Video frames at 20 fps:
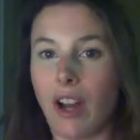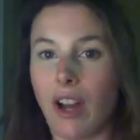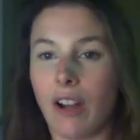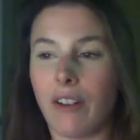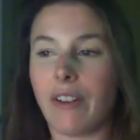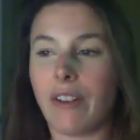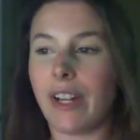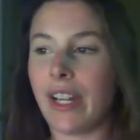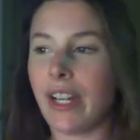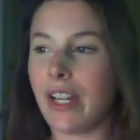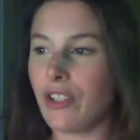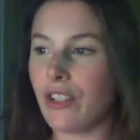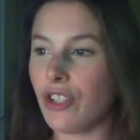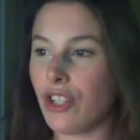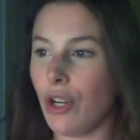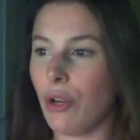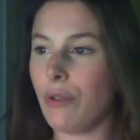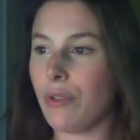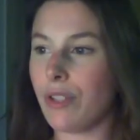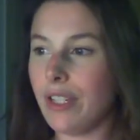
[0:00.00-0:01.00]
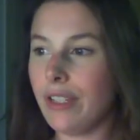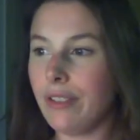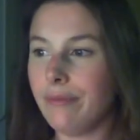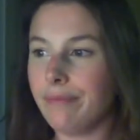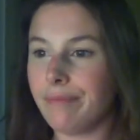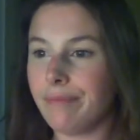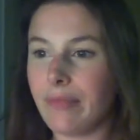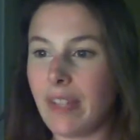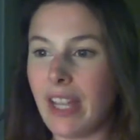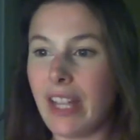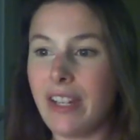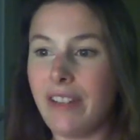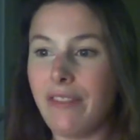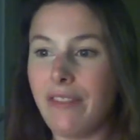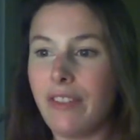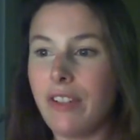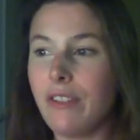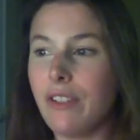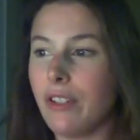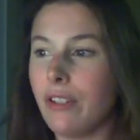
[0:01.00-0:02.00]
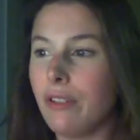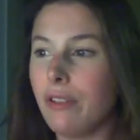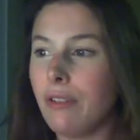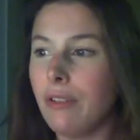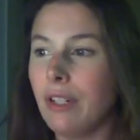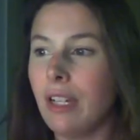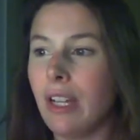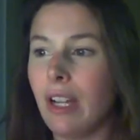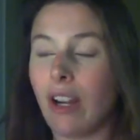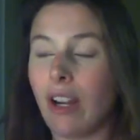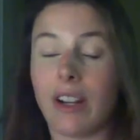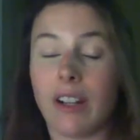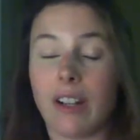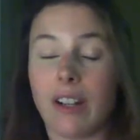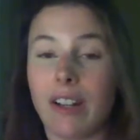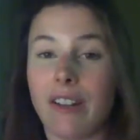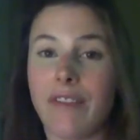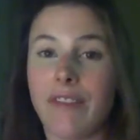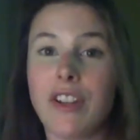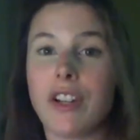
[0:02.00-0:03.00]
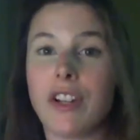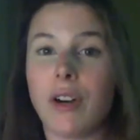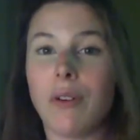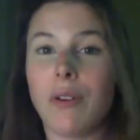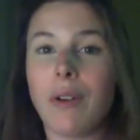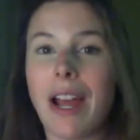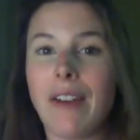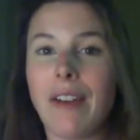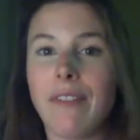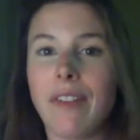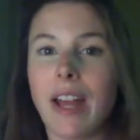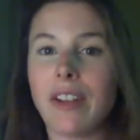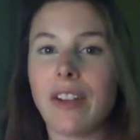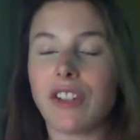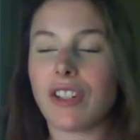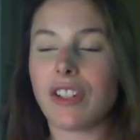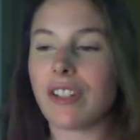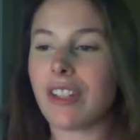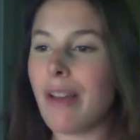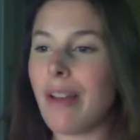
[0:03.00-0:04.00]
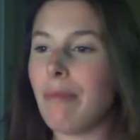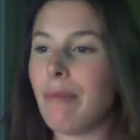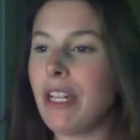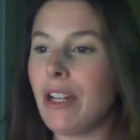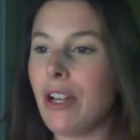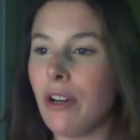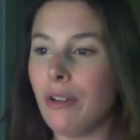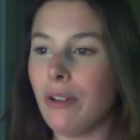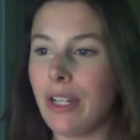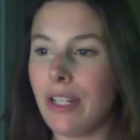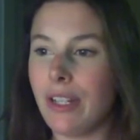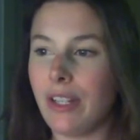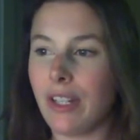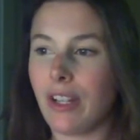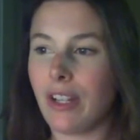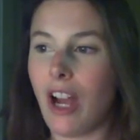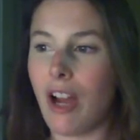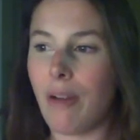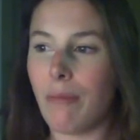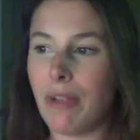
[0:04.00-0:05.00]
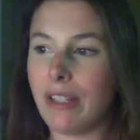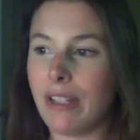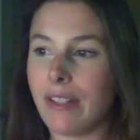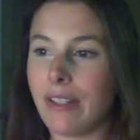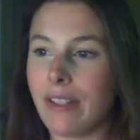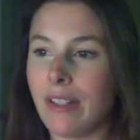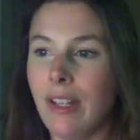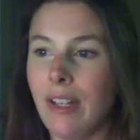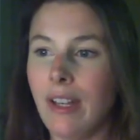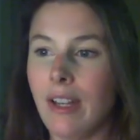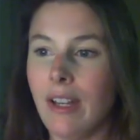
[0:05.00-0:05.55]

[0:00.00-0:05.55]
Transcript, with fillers: already chosen? And if you do, or if you don't have that, just let me know in the comments.